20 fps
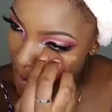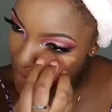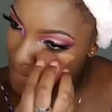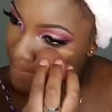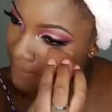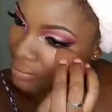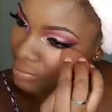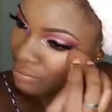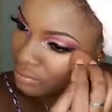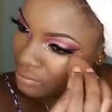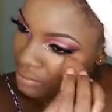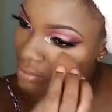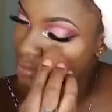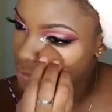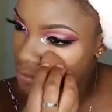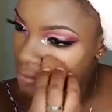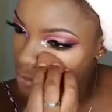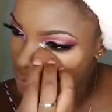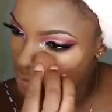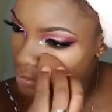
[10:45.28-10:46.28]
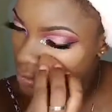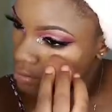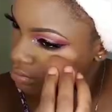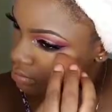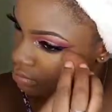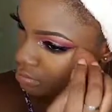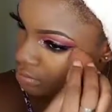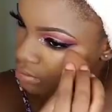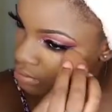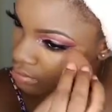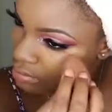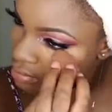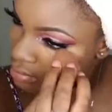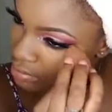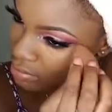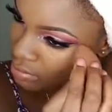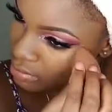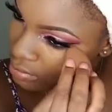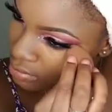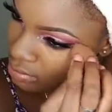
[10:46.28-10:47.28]
but I applied
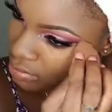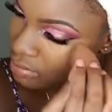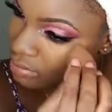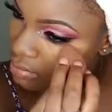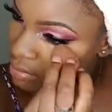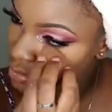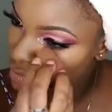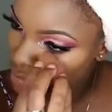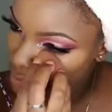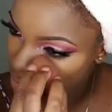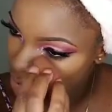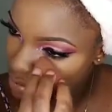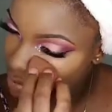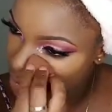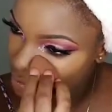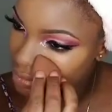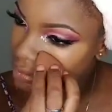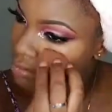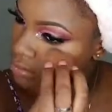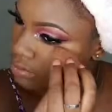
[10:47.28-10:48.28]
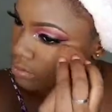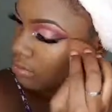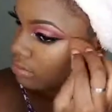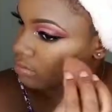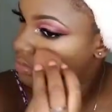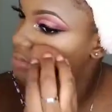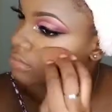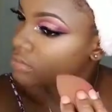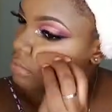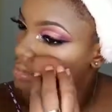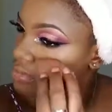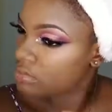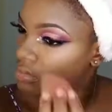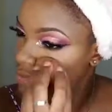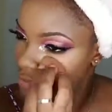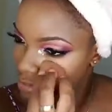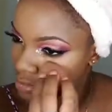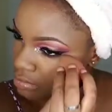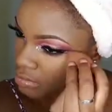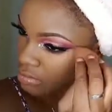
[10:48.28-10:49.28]
a few specks of
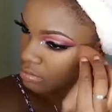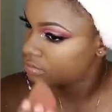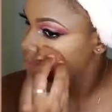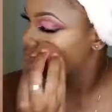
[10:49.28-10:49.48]
chunky